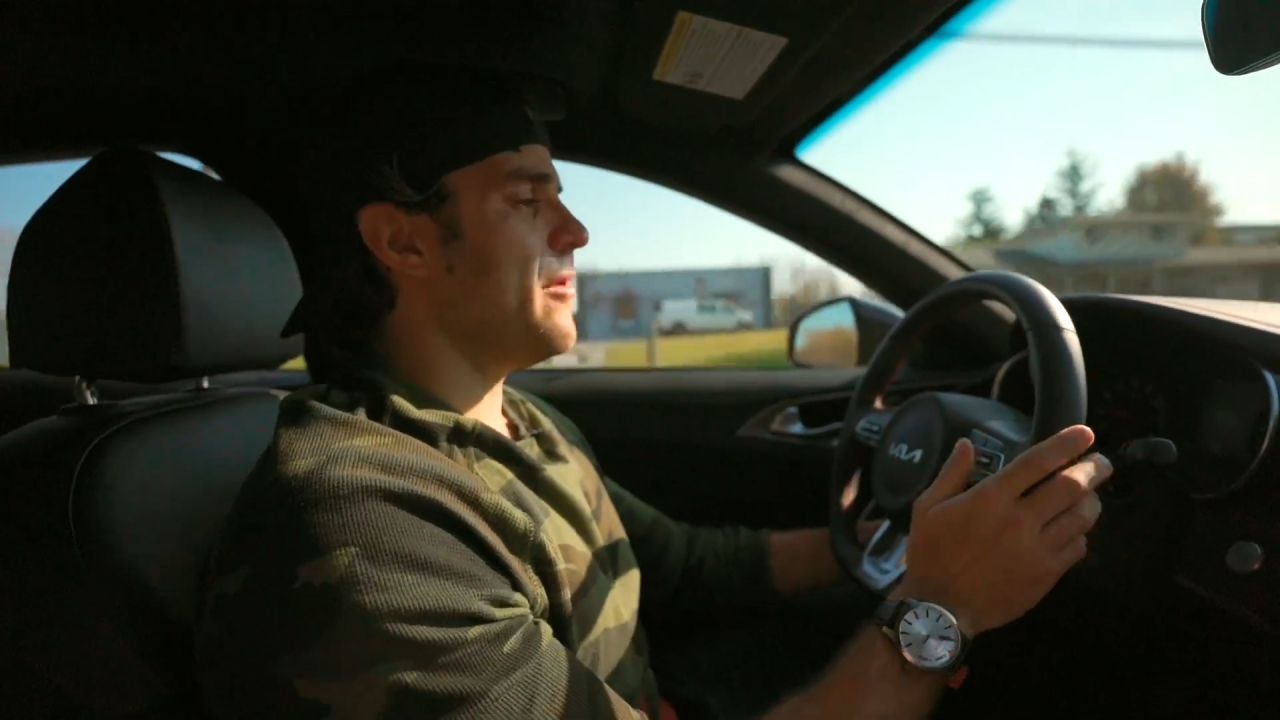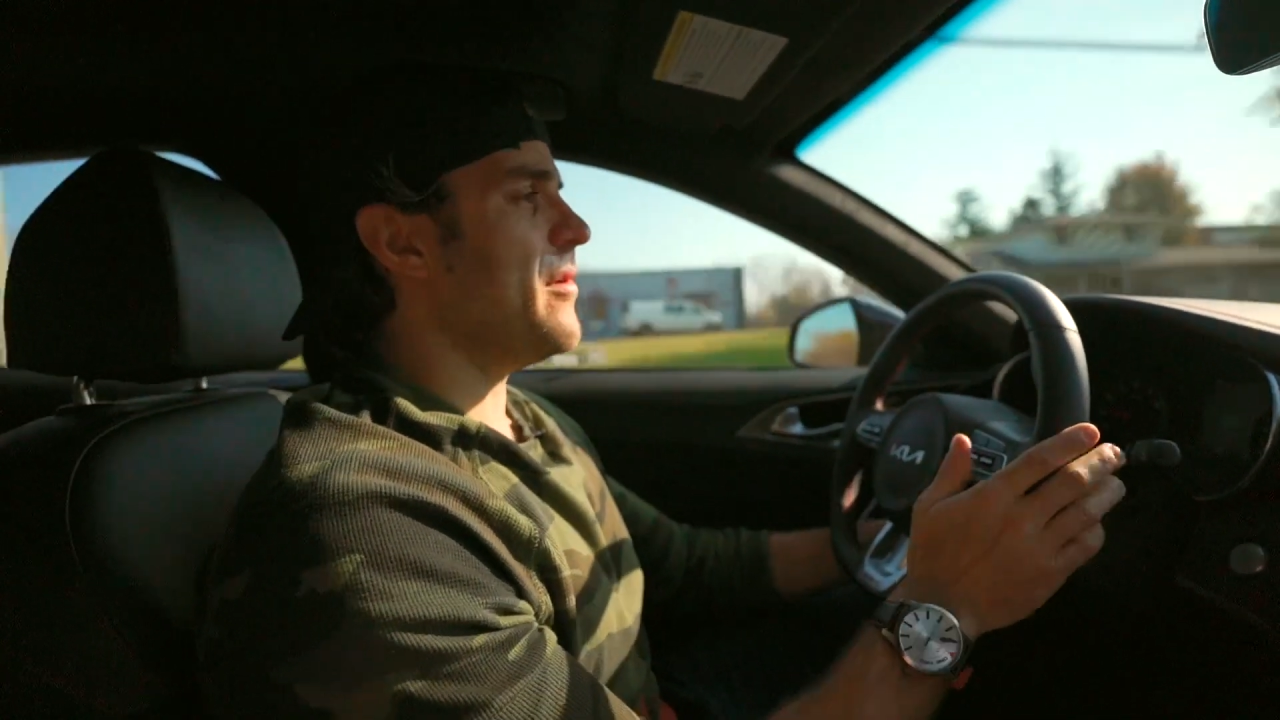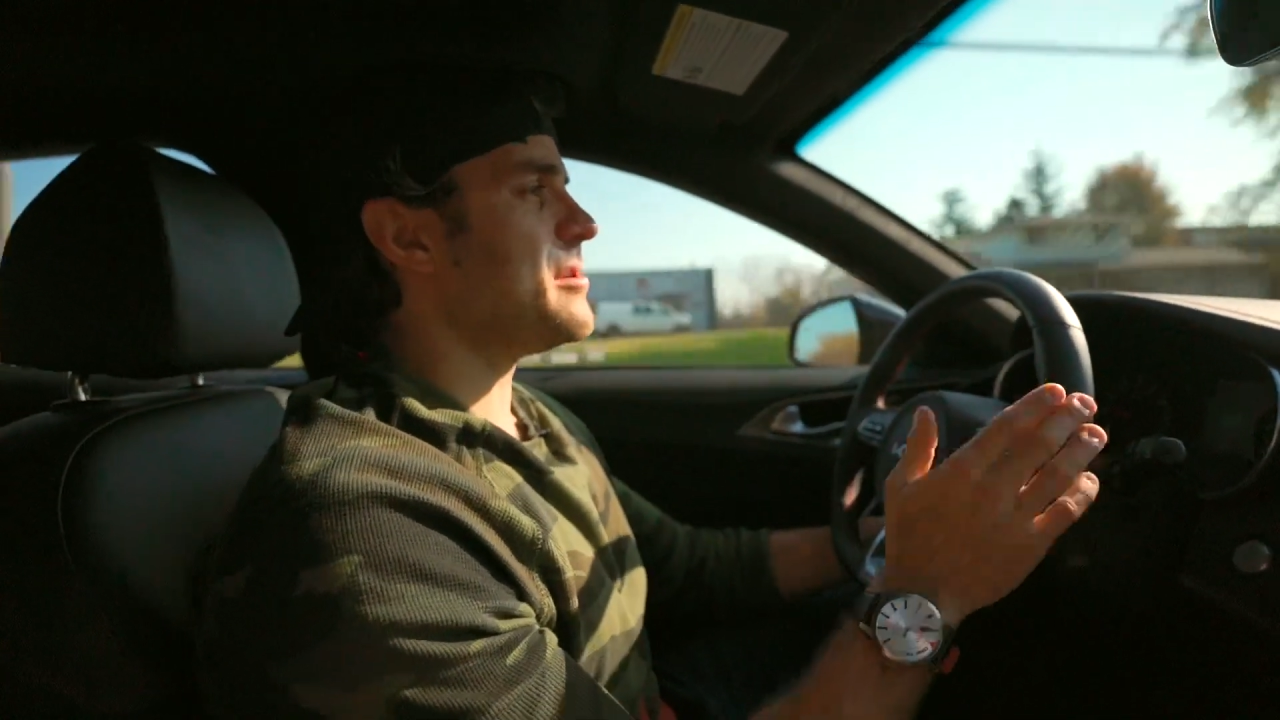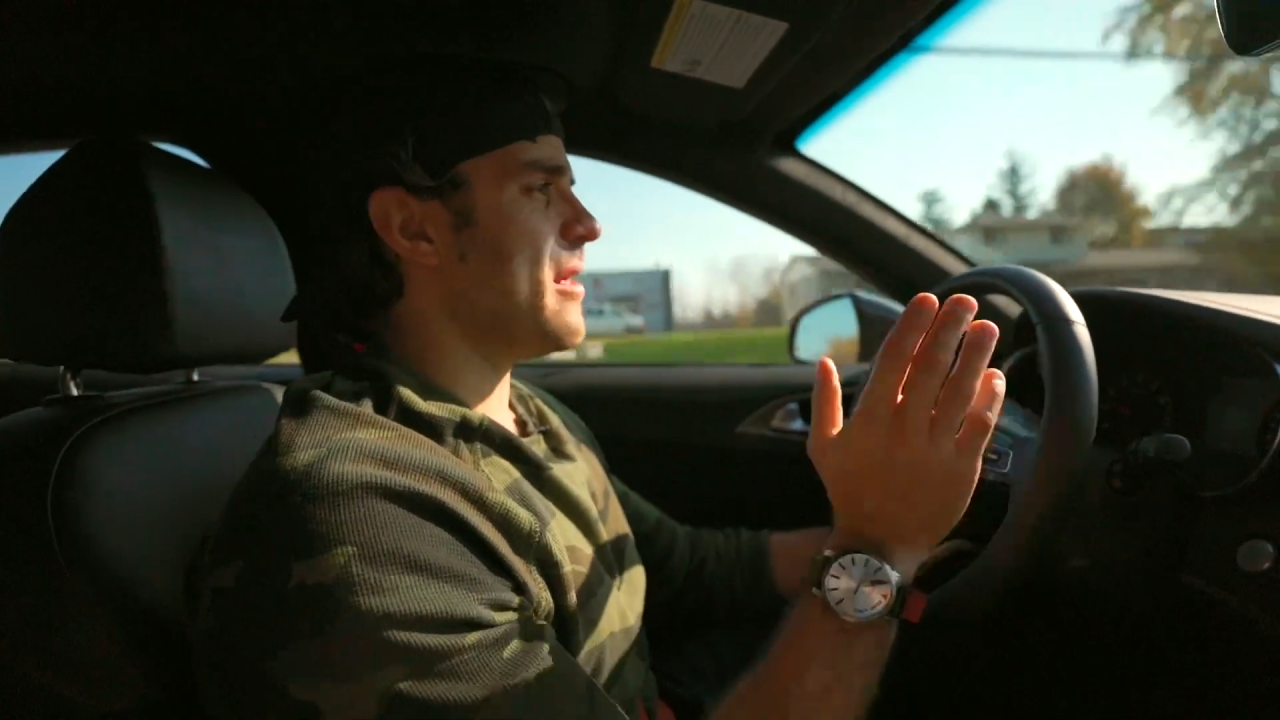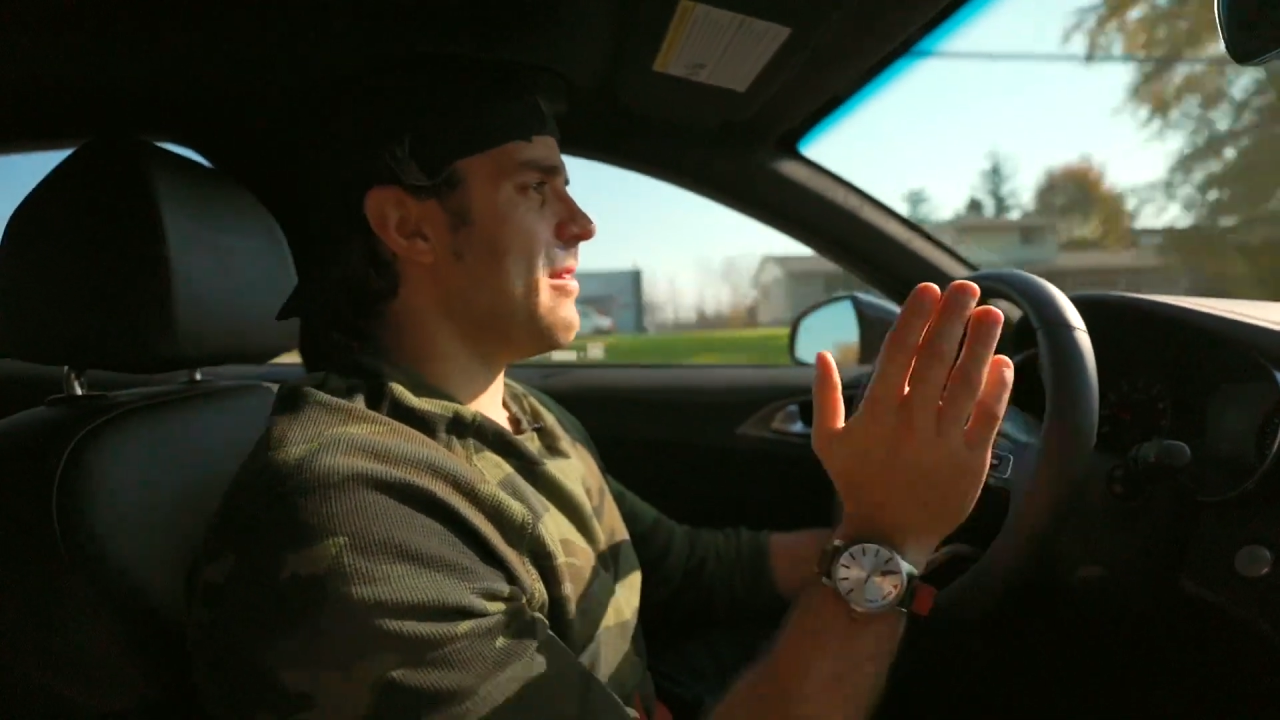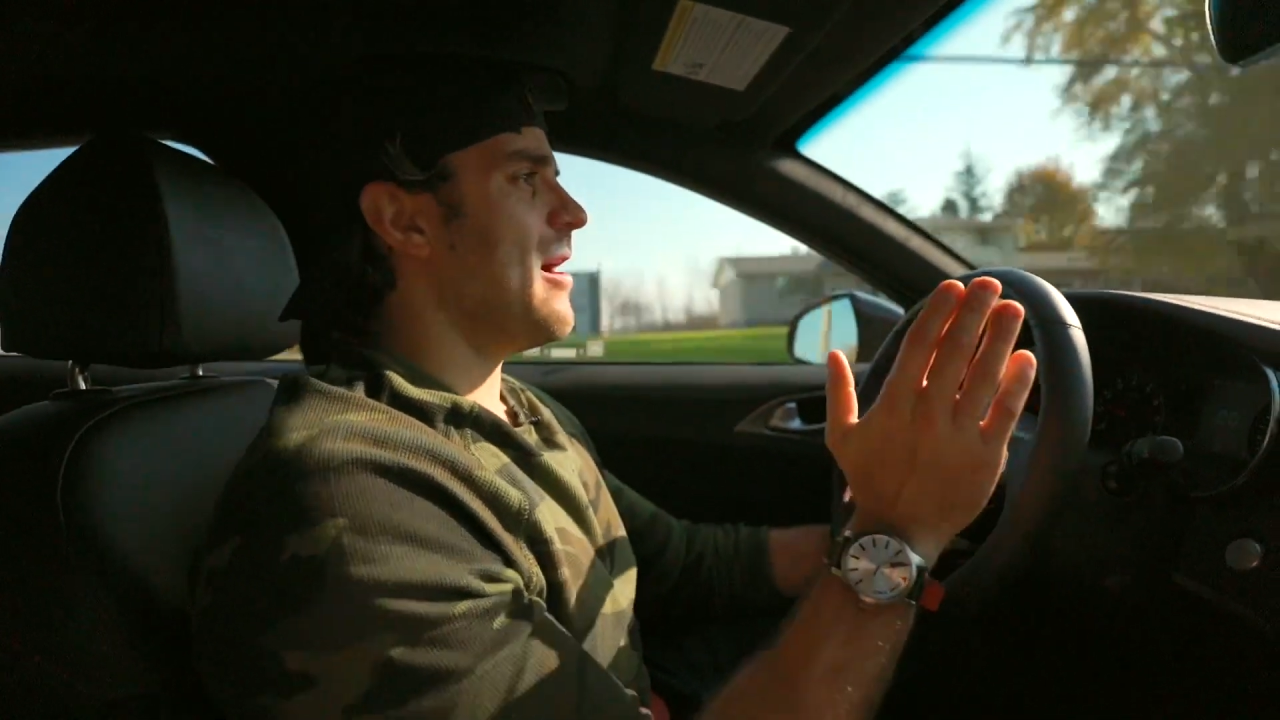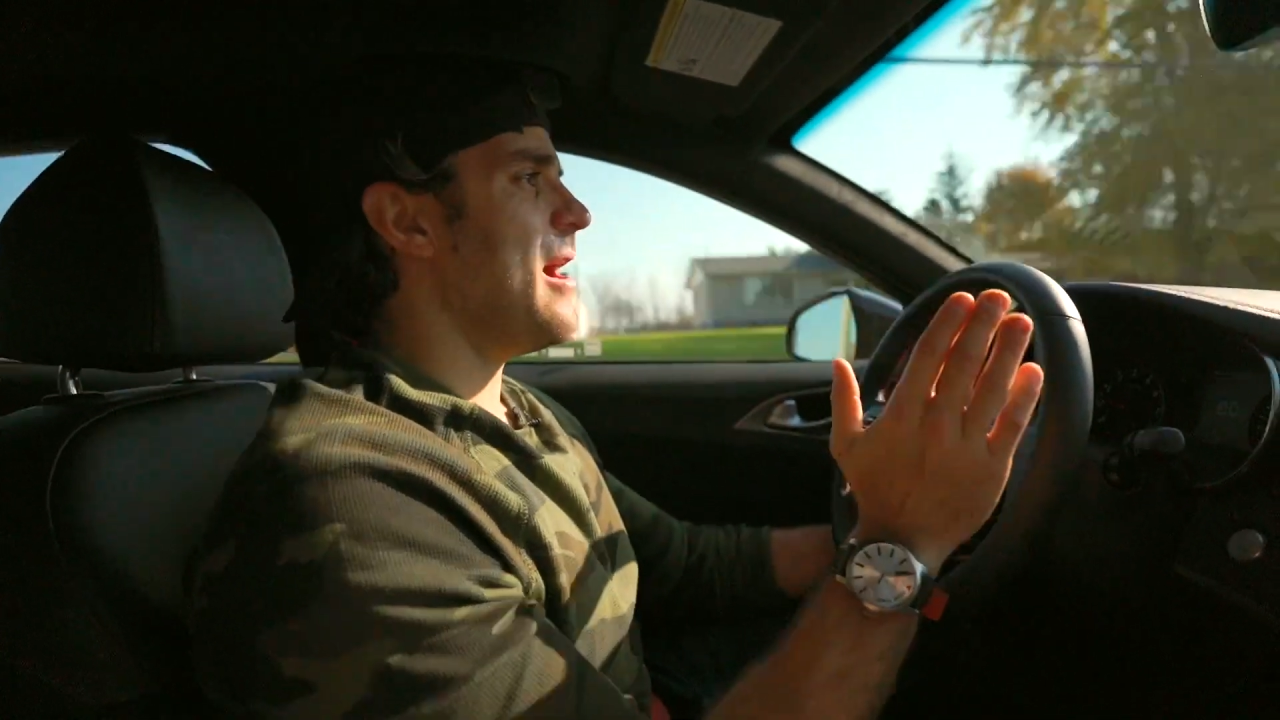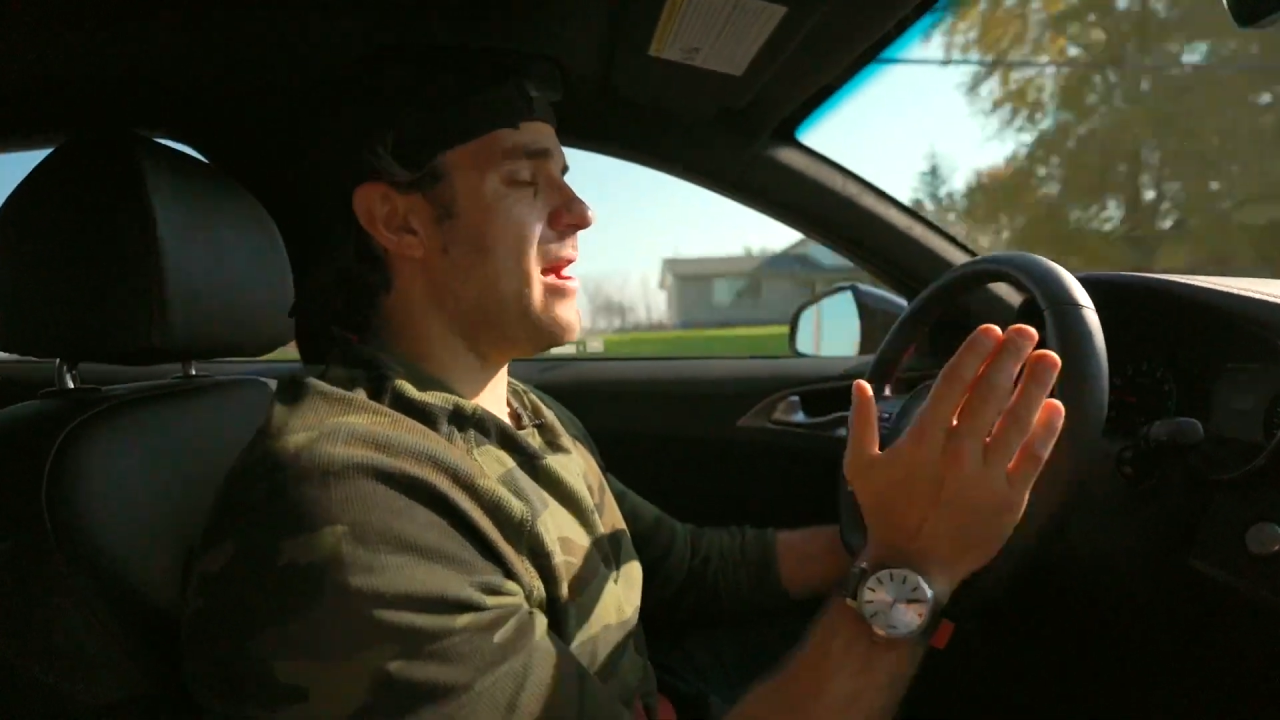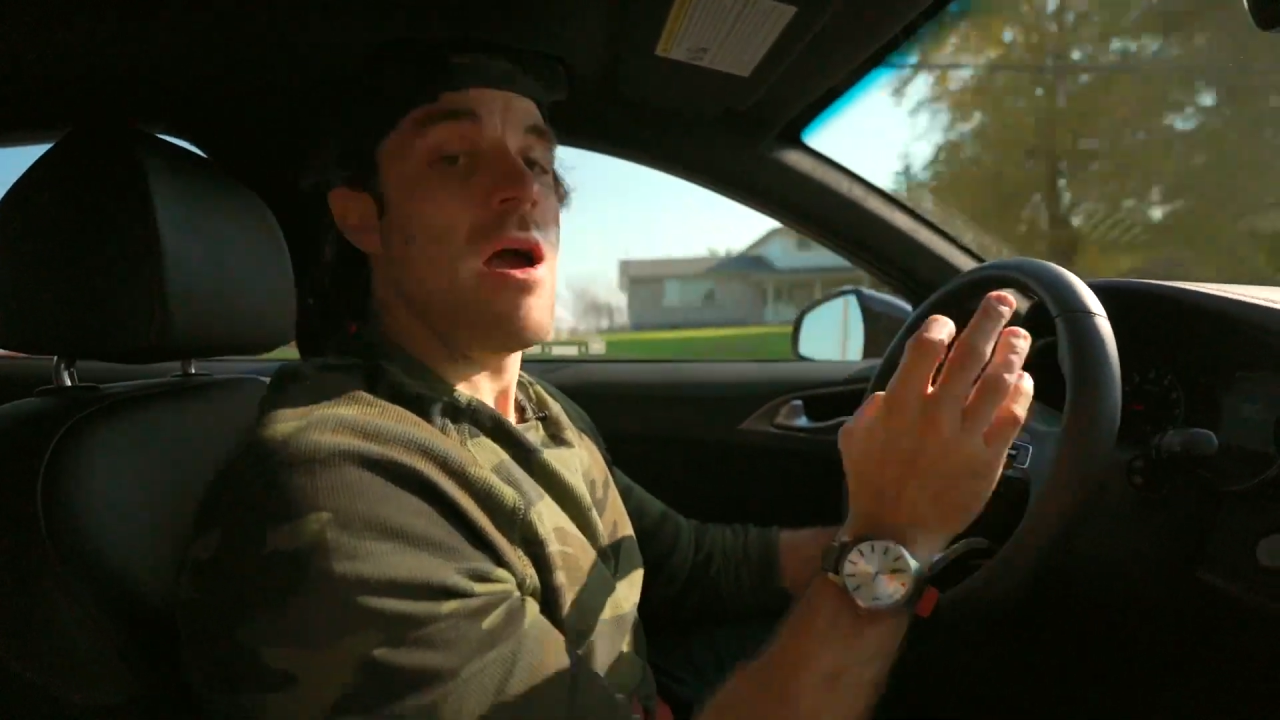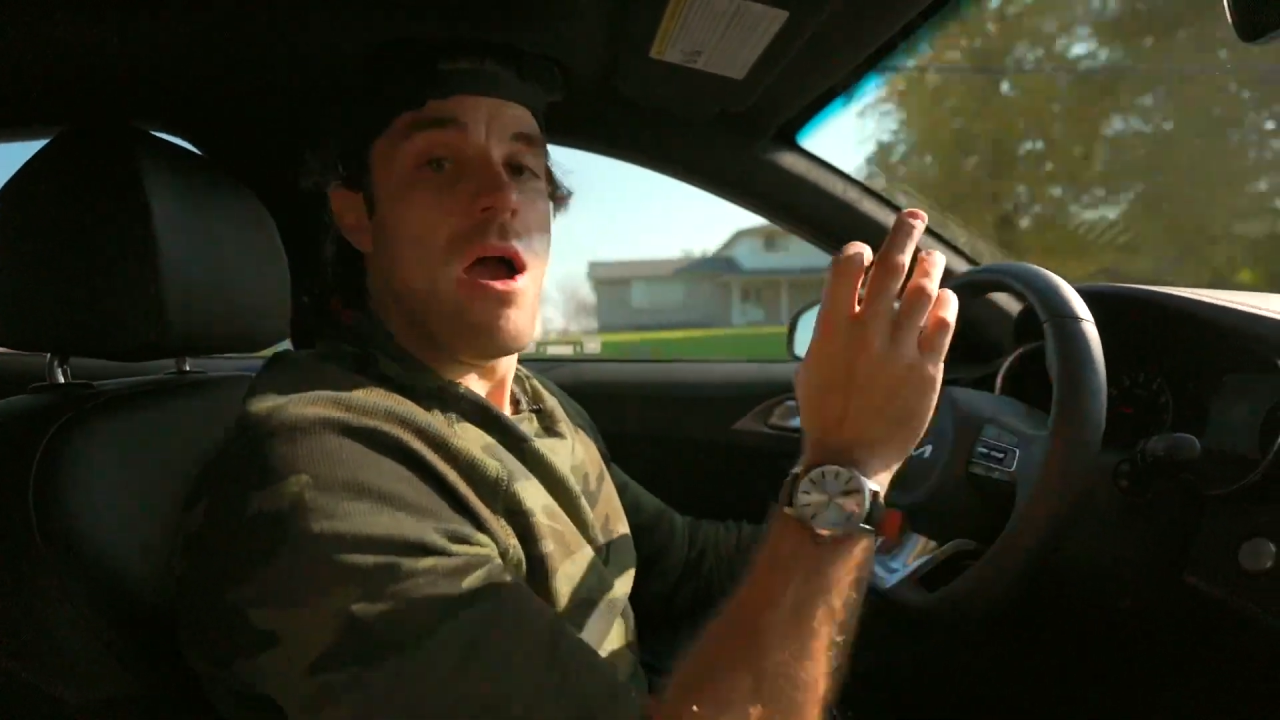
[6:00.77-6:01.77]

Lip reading: There's a lot